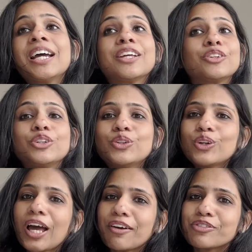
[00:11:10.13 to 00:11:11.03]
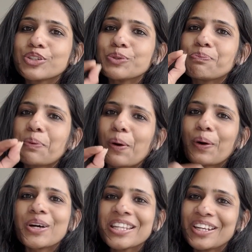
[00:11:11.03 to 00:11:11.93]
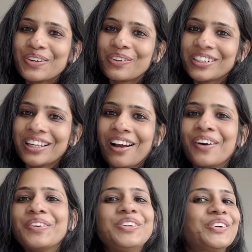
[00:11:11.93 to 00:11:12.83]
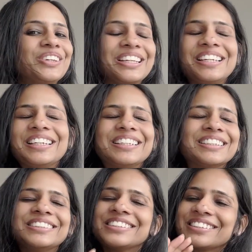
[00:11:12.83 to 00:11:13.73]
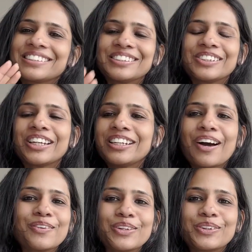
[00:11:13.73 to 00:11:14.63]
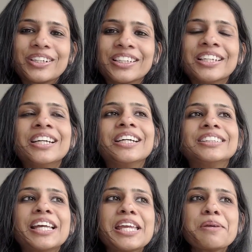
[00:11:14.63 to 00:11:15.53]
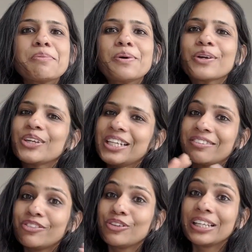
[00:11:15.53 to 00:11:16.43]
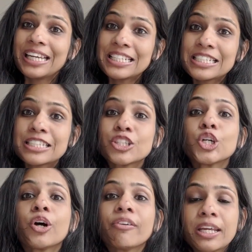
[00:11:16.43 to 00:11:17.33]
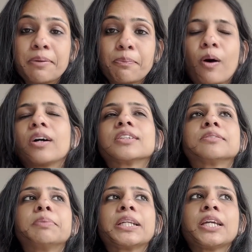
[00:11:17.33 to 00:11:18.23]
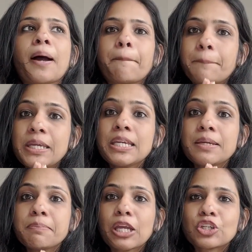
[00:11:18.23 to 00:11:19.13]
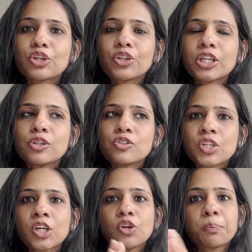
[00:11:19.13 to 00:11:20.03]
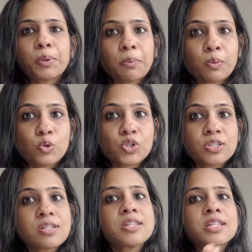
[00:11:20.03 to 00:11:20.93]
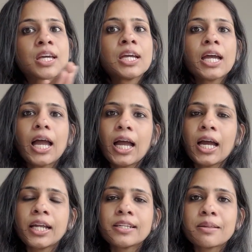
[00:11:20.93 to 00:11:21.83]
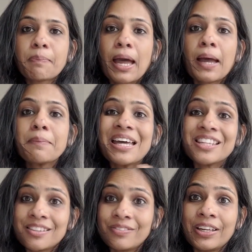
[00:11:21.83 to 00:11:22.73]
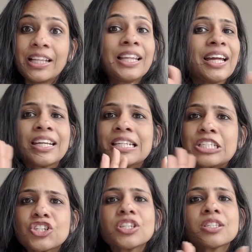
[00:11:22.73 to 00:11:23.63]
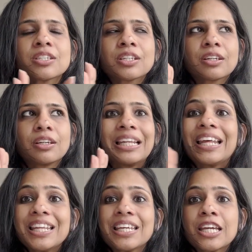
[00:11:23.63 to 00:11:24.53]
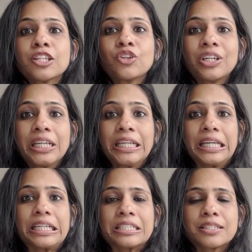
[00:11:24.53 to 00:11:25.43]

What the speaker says: So you don't have to pause and note down, no need. Just you can download the ebook. You'll get it in your inbox. But yeah, make sure that you check your promotions and spam as well. And in any case you didn't get